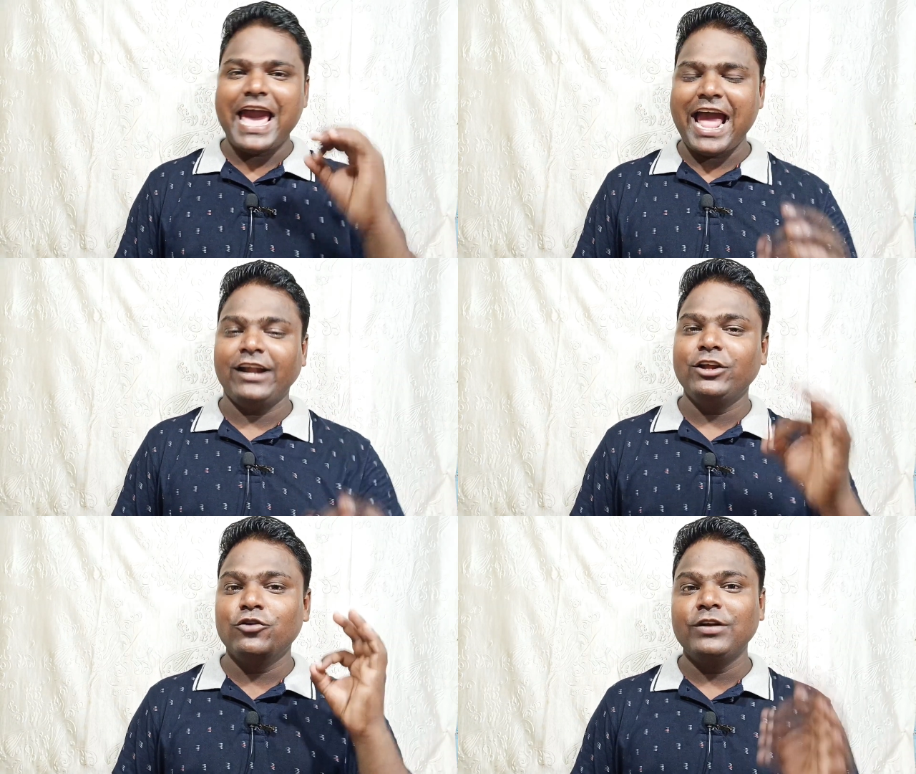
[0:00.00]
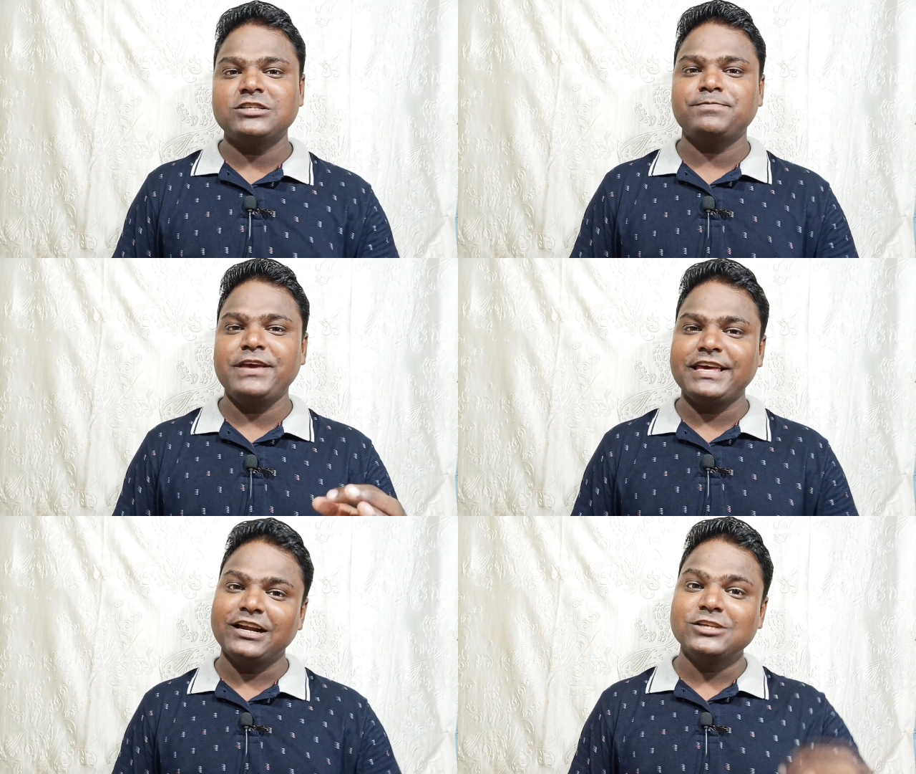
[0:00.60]
and you will
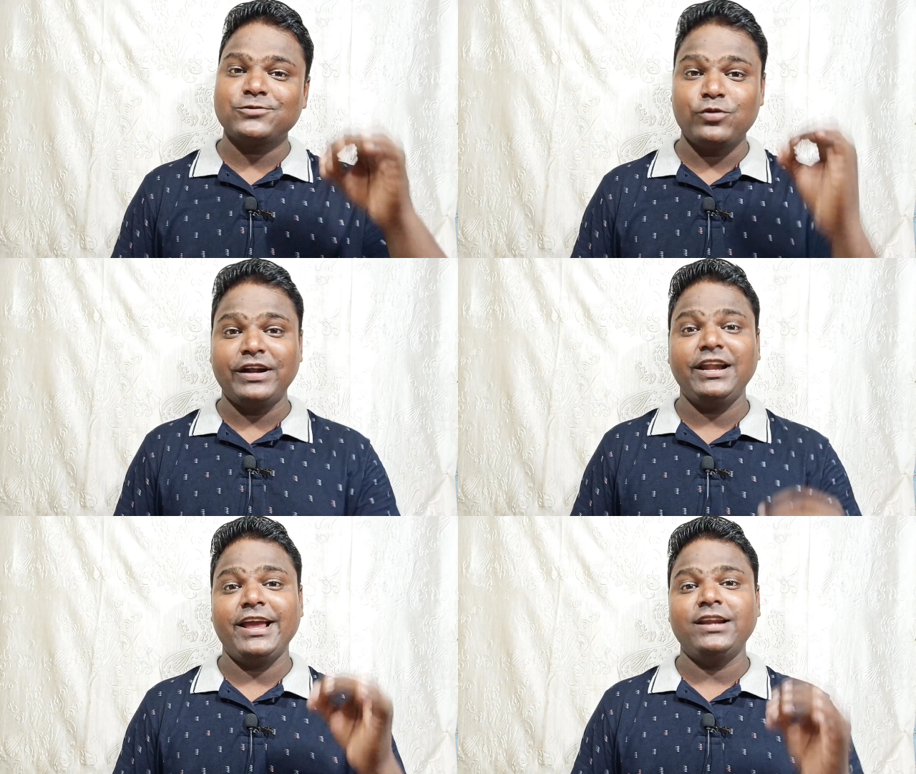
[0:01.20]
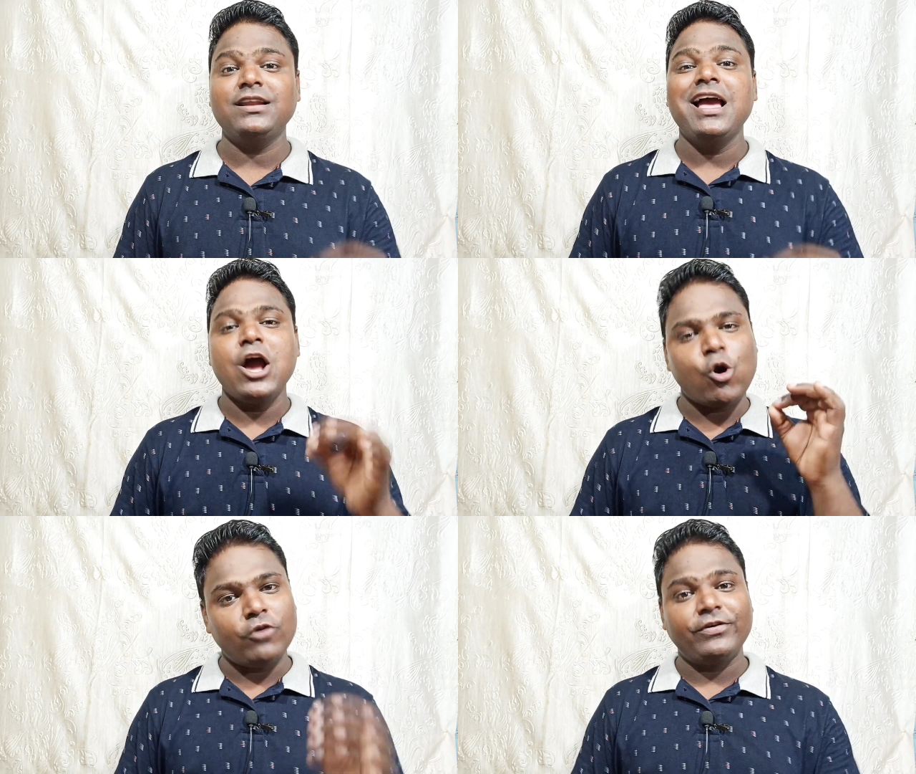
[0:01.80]
speak English fluently and
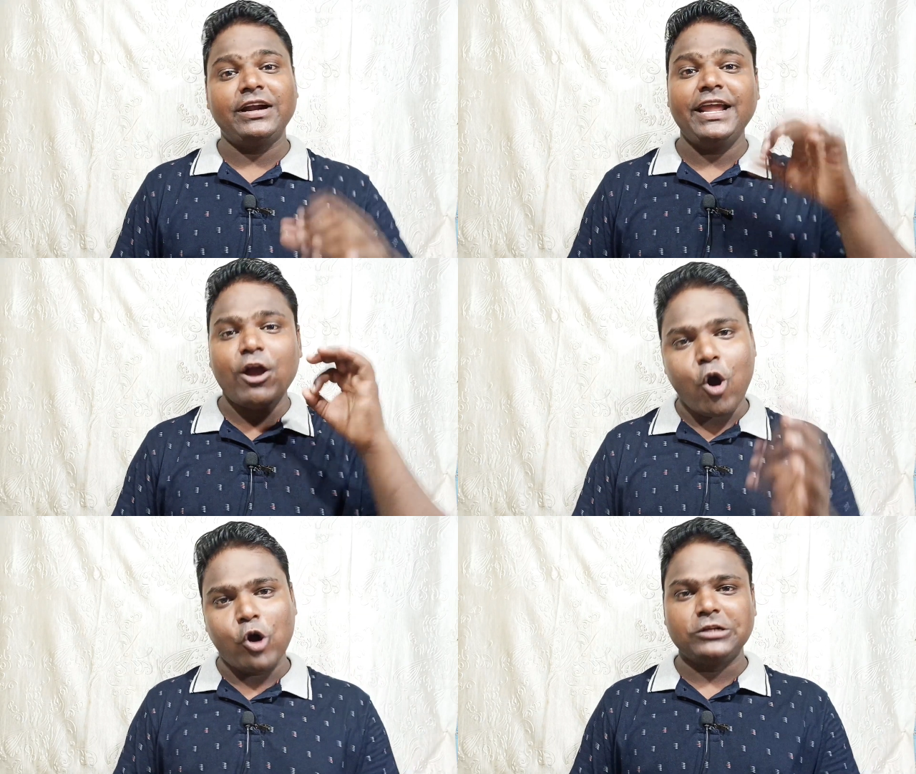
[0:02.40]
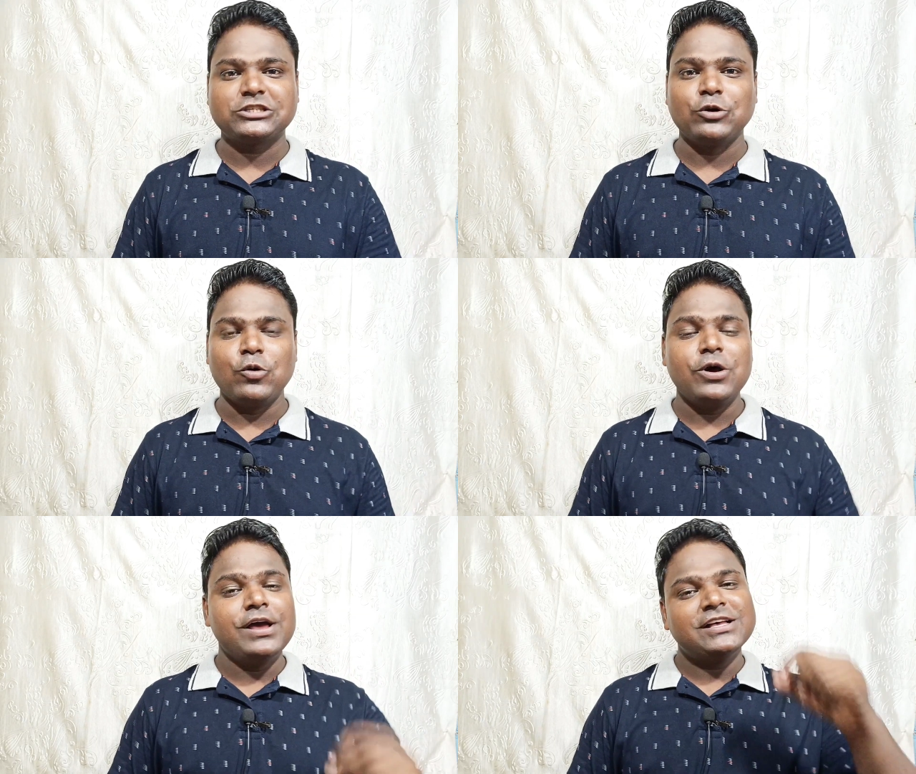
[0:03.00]
confidently also.